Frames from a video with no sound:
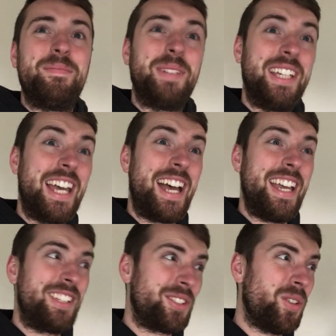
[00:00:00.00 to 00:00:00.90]
But yeah,
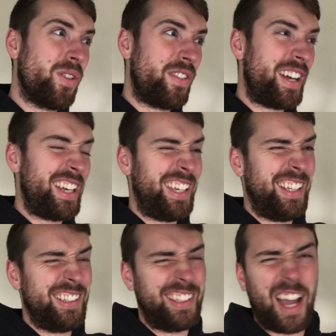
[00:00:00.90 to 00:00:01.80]
it's over
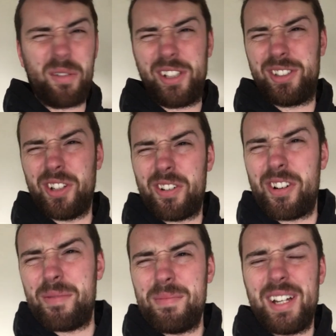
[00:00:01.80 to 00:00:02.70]
in County
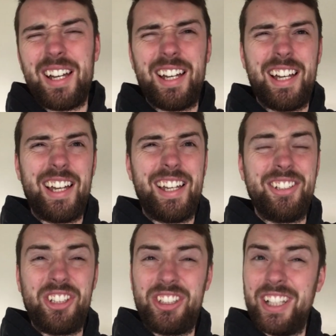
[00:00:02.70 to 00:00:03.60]
Durham,
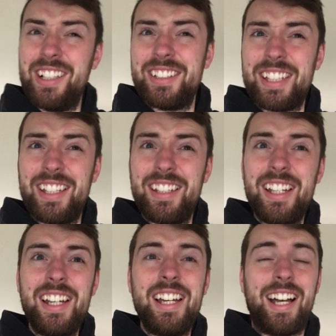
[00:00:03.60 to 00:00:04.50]
in Shildon.
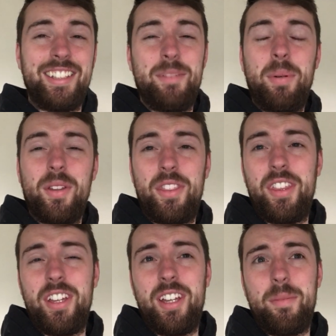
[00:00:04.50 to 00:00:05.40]
I did put
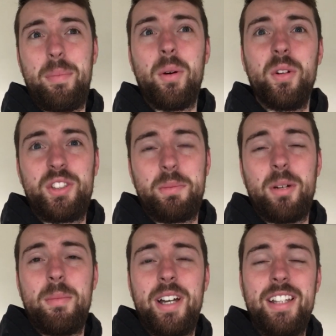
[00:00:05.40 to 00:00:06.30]
the post up
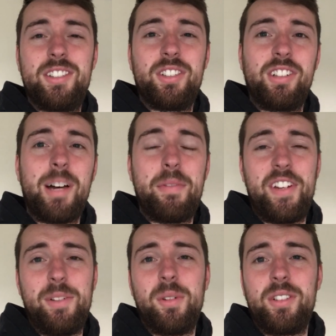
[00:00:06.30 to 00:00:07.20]
on my Instagram if
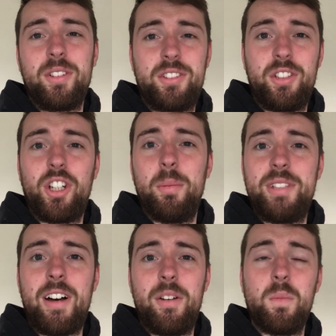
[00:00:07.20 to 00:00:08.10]
anyone wants to come
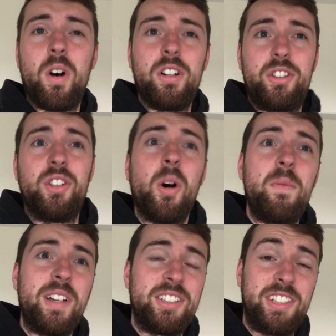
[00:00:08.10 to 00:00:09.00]
down and watch. So
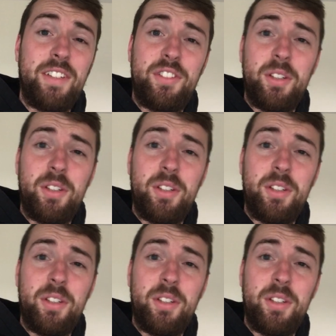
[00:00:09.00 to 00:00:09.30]
hopefully I'll see a